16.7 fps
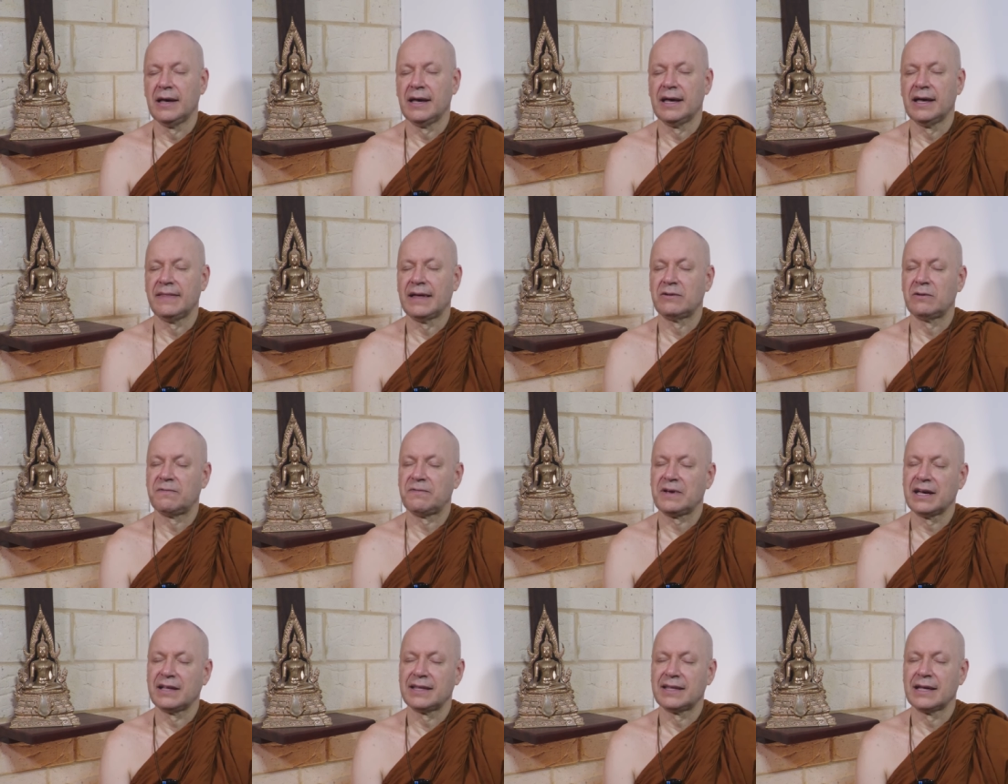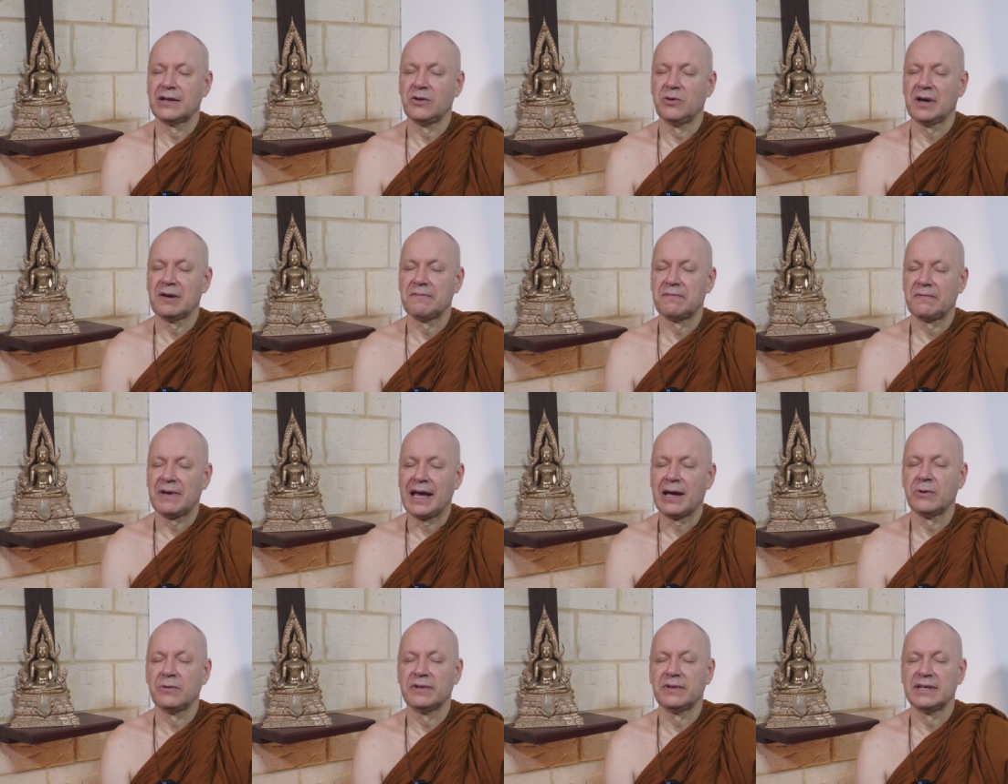uh, that the fact that you have
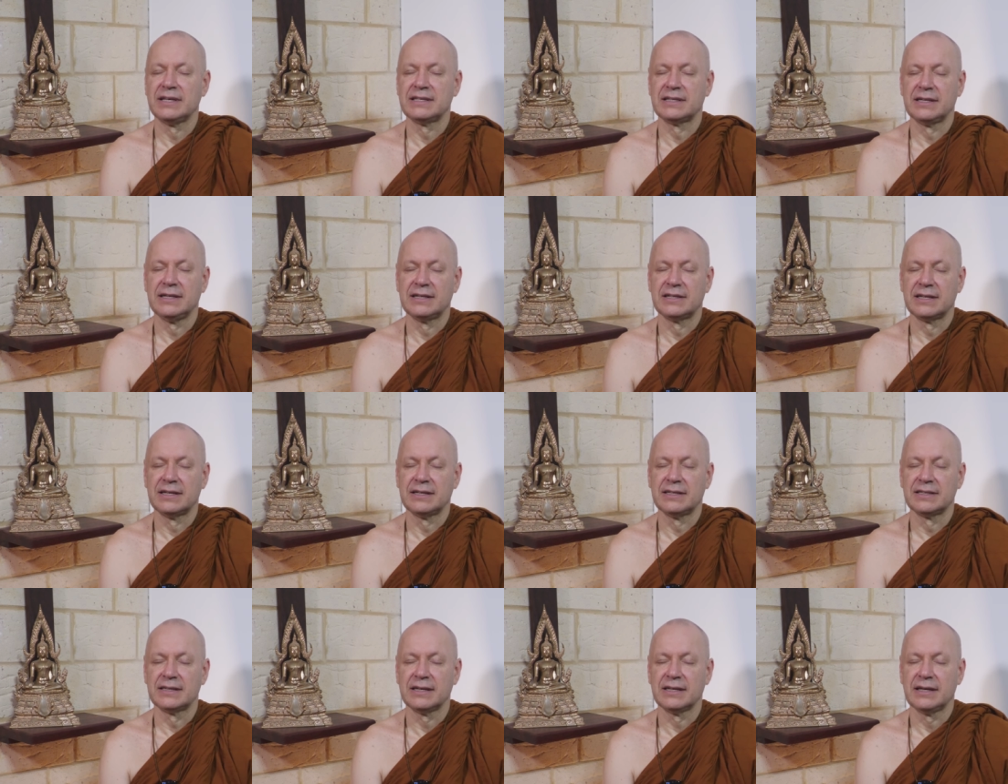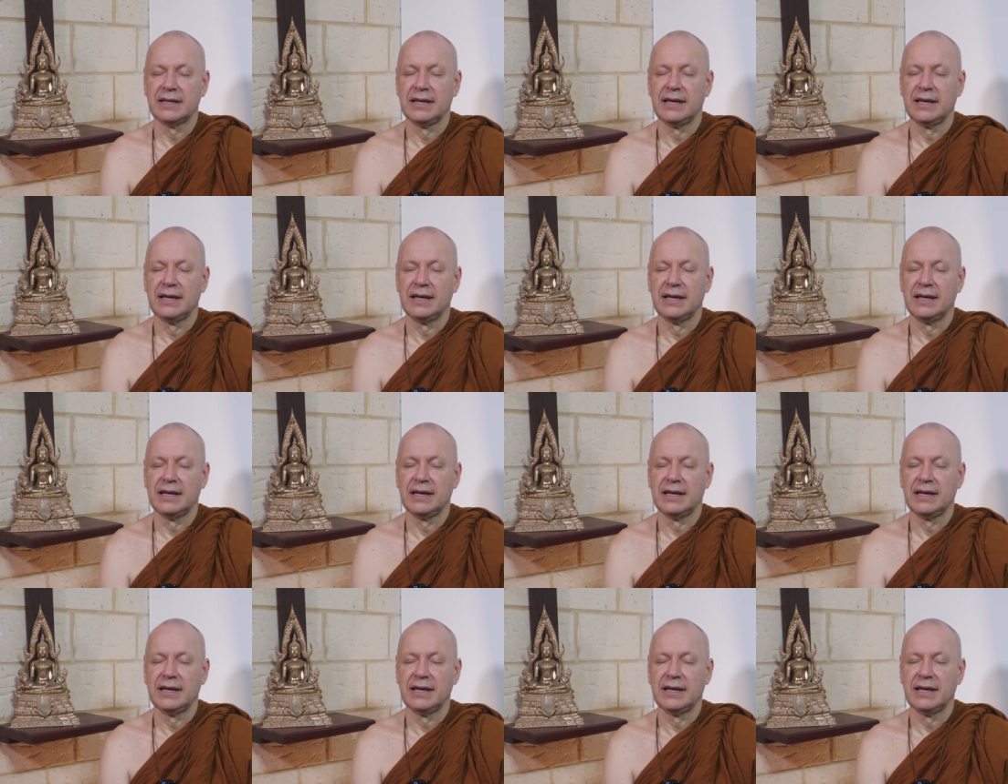found these teachings, uh,